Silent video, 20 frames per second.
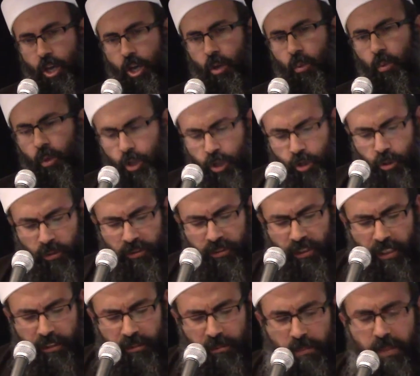We should
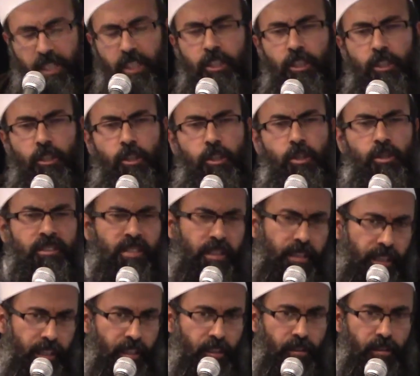not make a
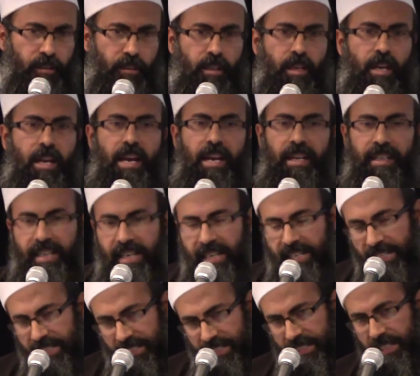gloating
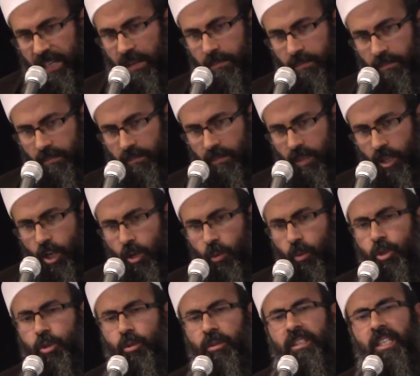against them.
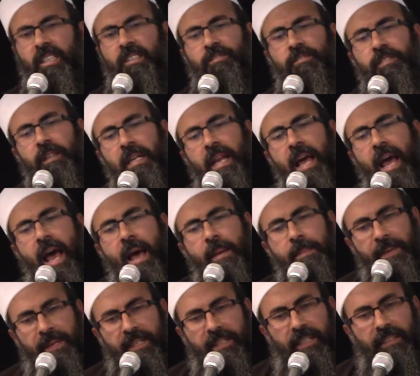We should not feel
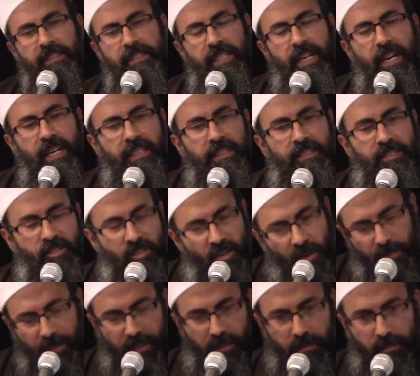happy that they are in
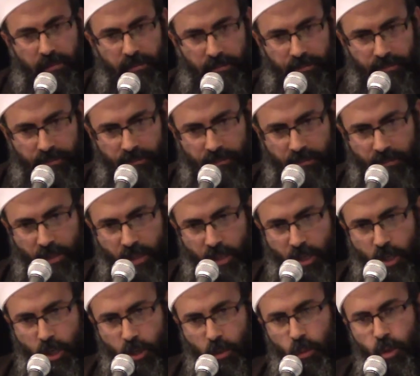trouble.
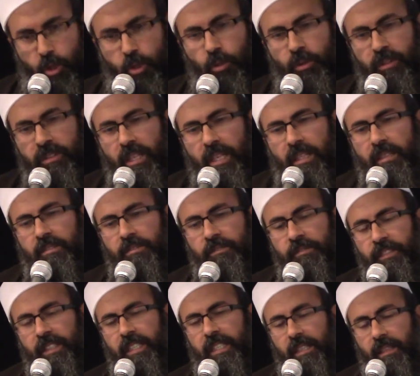We should not
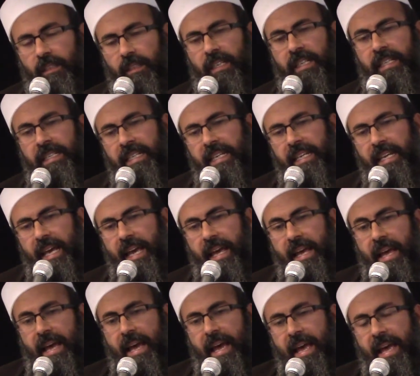feel in
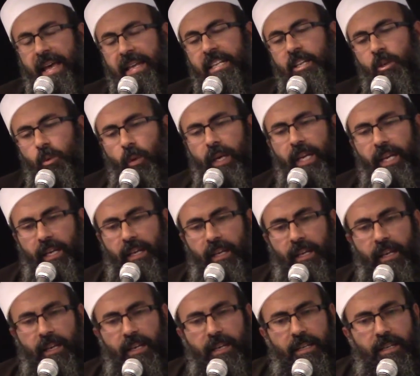any
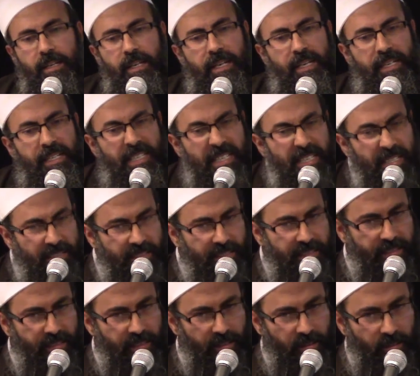way
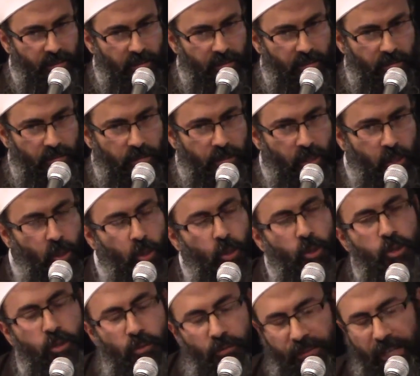ease
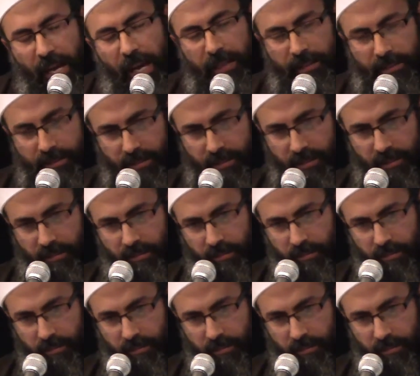because of that.